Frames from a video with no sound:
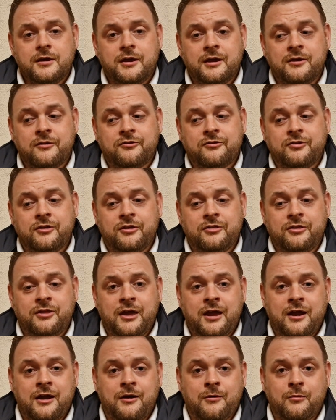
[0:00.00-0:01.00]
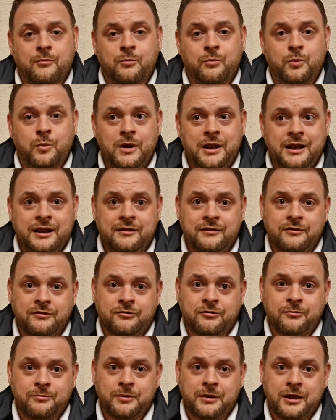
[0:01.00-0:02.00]
is that they're willing
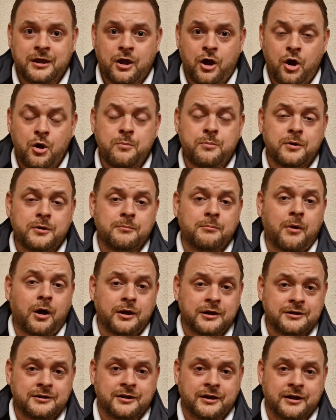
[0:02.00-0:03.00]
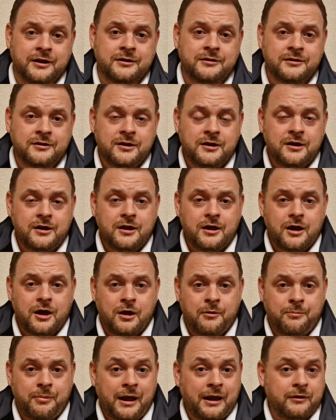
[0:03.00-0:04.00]
to be open-minded
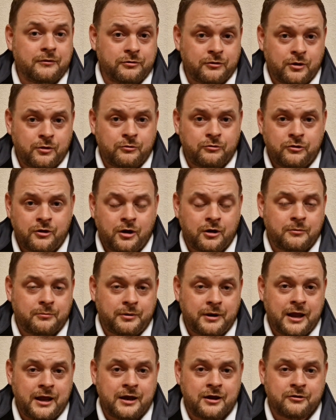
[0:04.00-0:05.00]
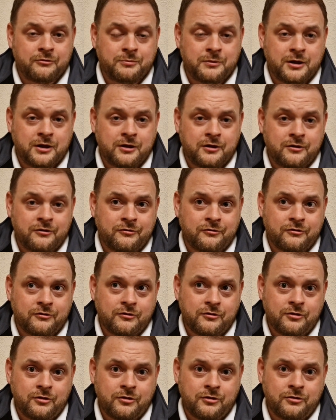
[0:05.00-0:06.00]
about those young players, because
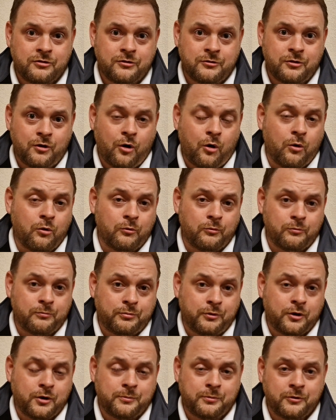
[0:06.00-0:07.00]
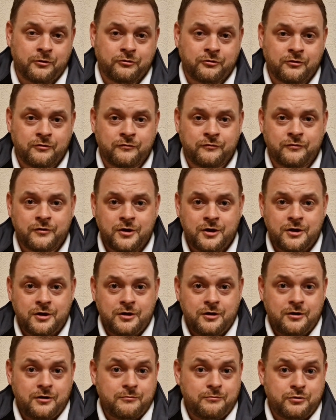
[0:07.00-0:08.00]
the whole purpose of
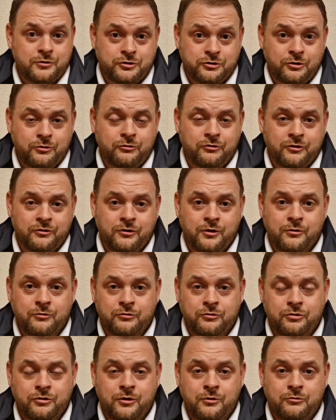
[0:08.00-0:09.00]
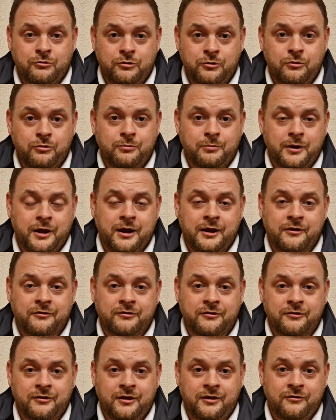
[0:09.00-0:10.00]
producing those youth players
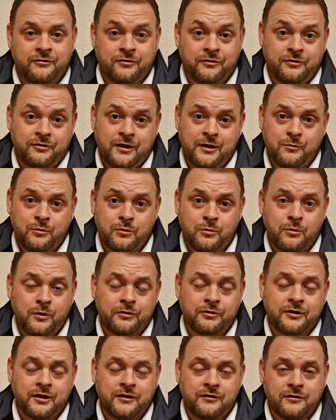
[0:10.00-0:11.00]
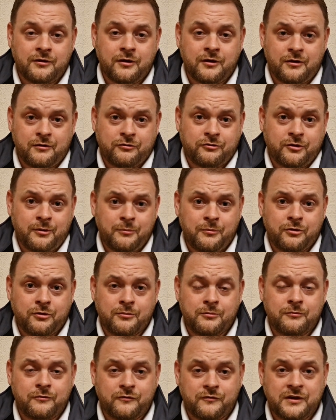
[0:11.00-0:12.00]
is that they will one day, some of
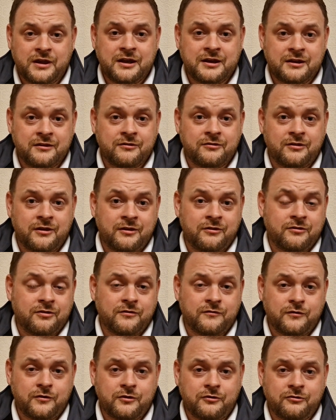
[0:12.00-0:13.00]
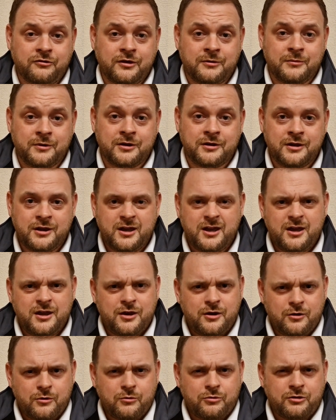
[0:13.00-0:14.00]
them, feed into the first team. And
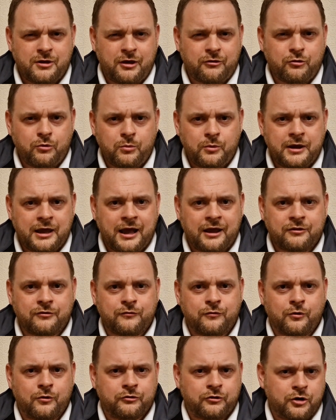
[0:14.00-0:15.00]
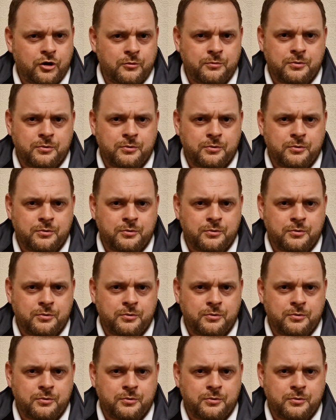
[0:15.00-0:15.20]
that's all we ask for, is an